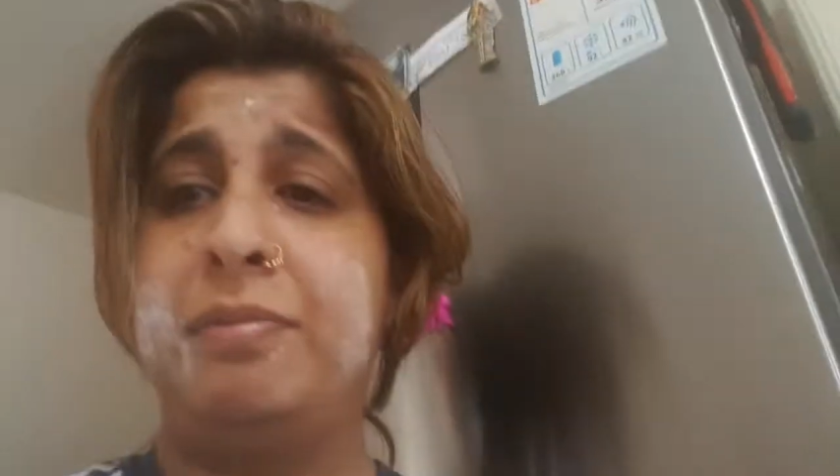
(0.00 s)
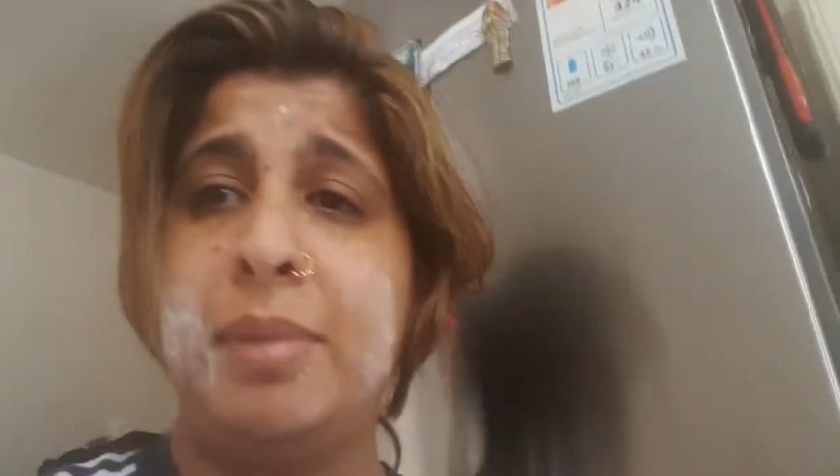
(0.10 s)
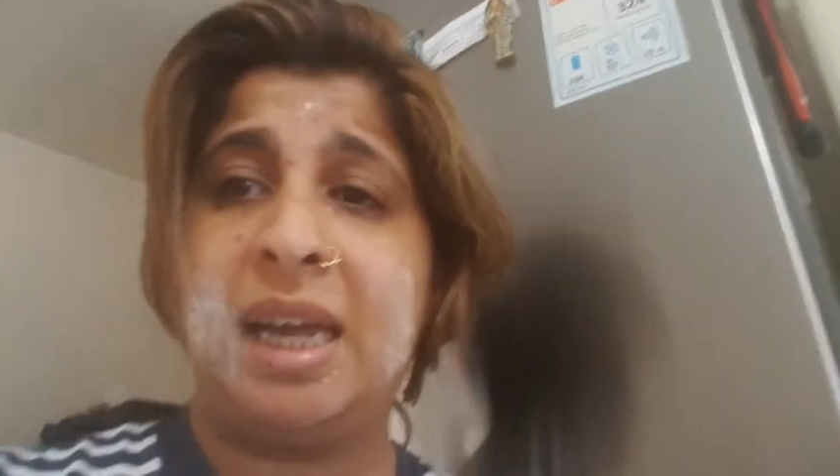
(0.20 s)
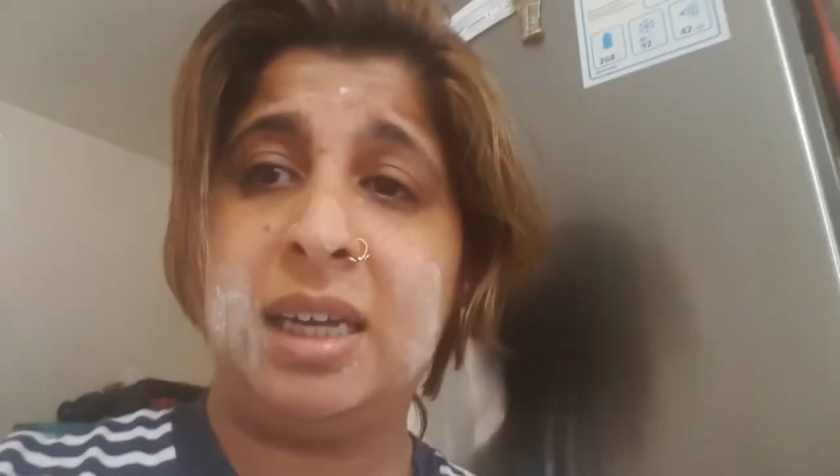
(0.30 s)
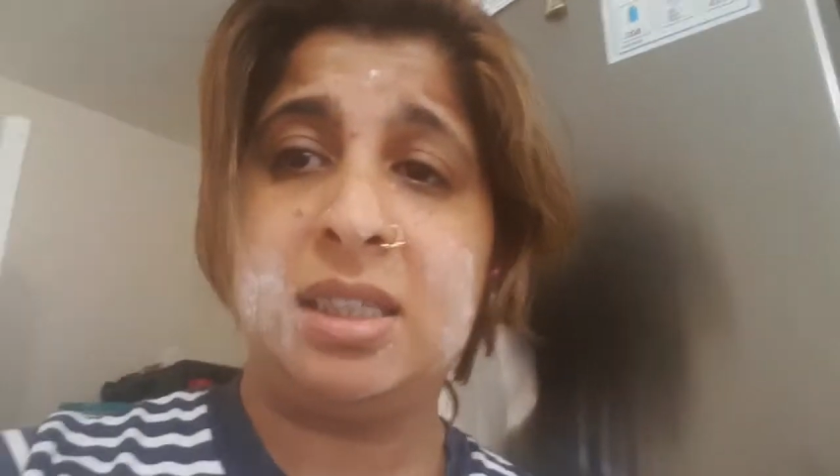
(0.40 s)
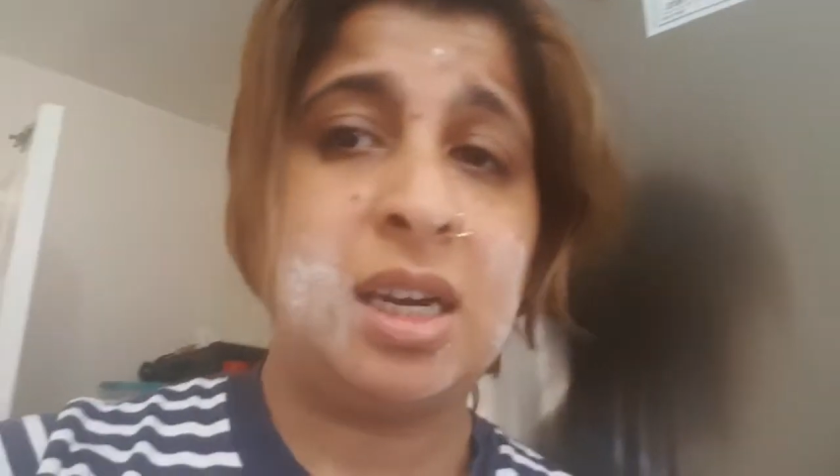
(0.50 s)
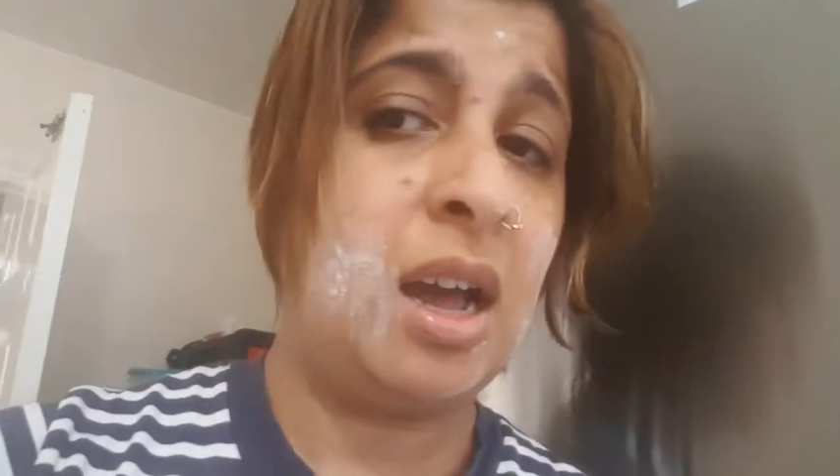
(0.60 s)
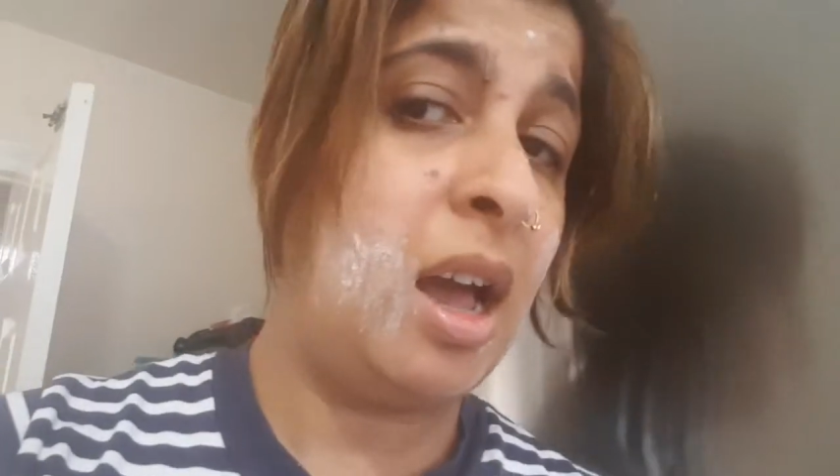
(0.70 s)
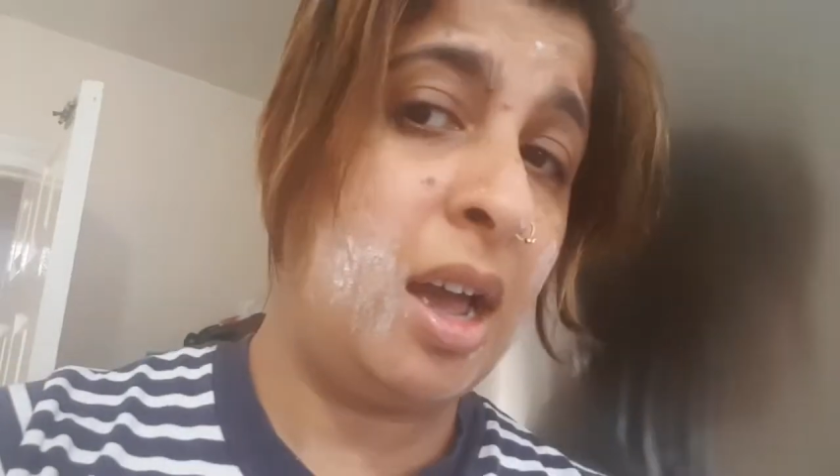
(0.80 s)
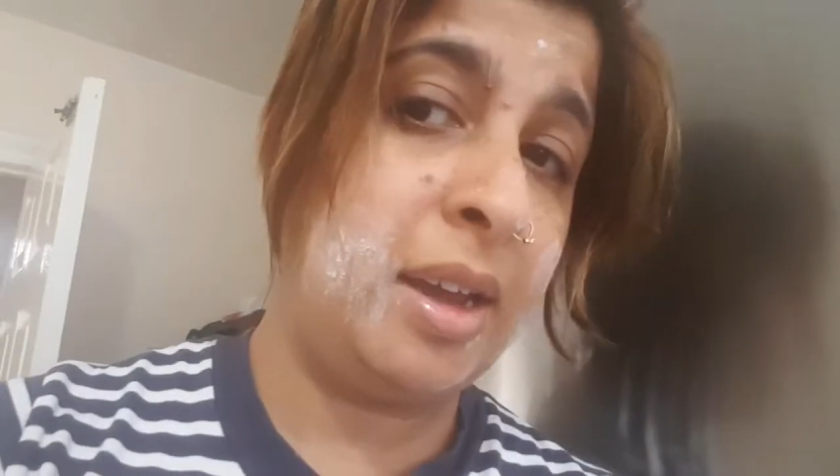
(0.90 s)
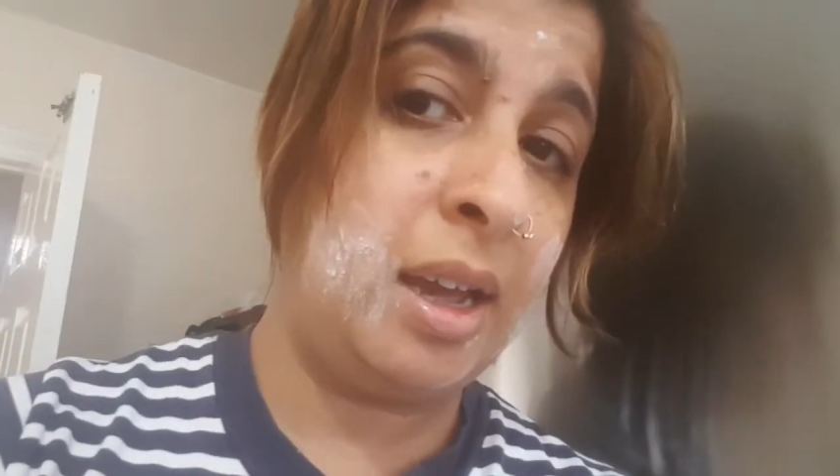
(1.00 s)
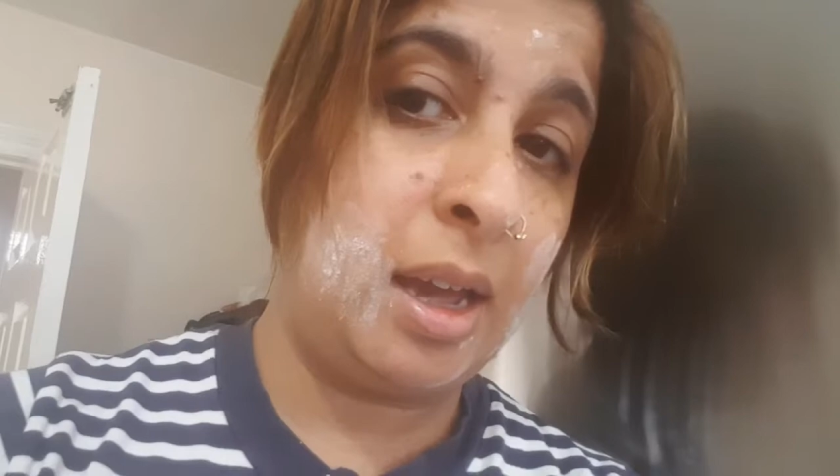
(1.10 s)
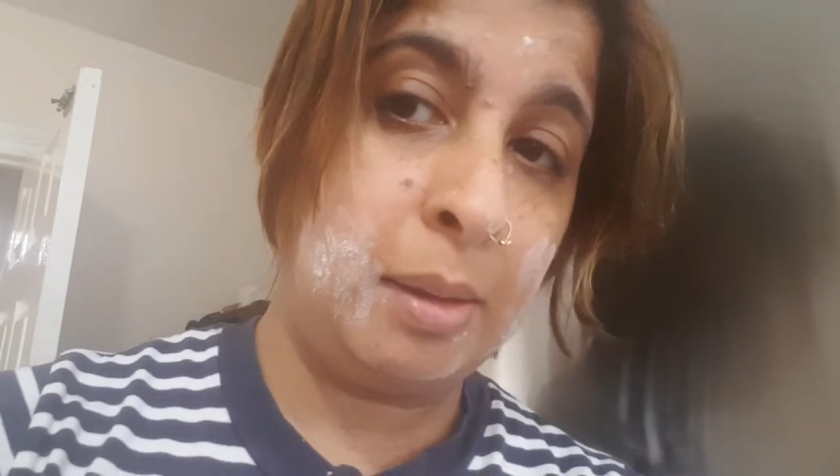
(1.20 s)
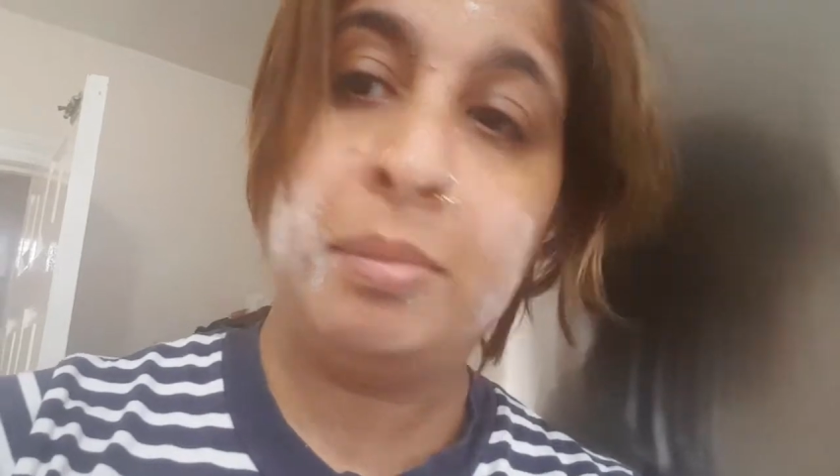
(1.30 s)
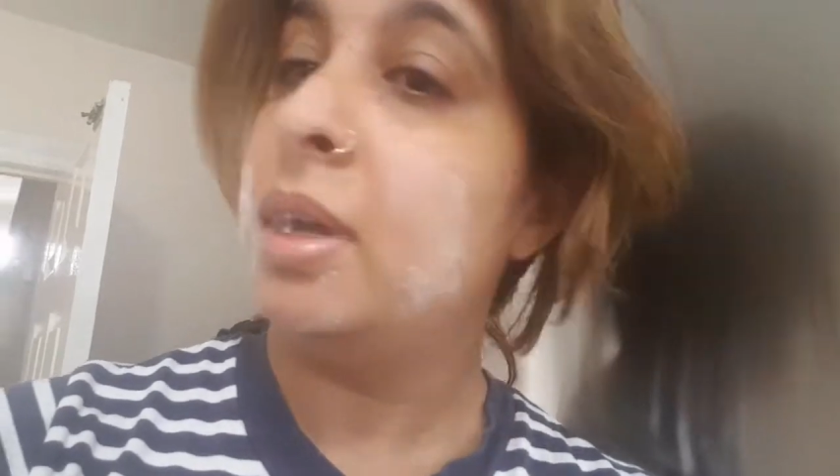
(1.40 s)
I've made. I
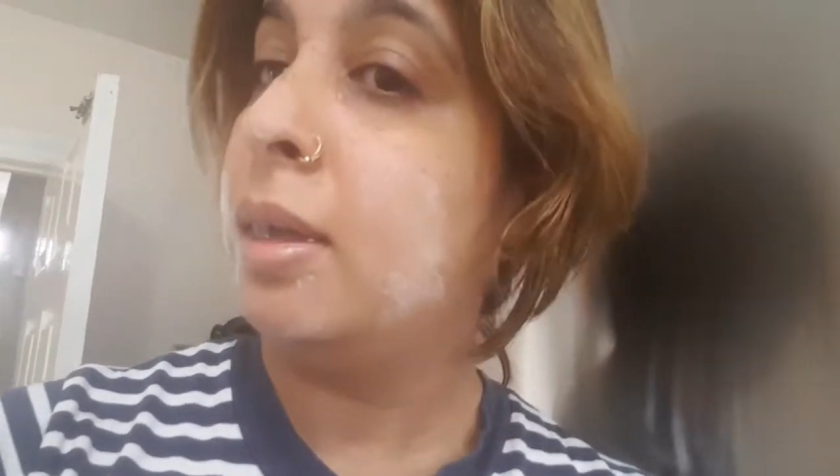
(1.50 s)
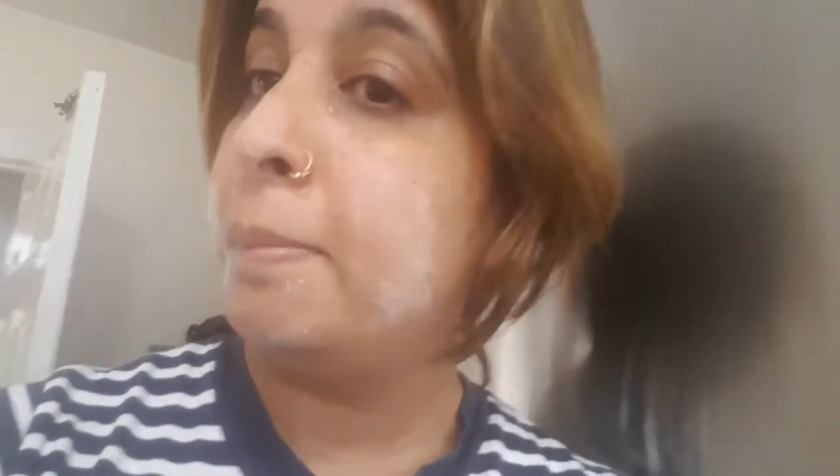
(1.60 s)
am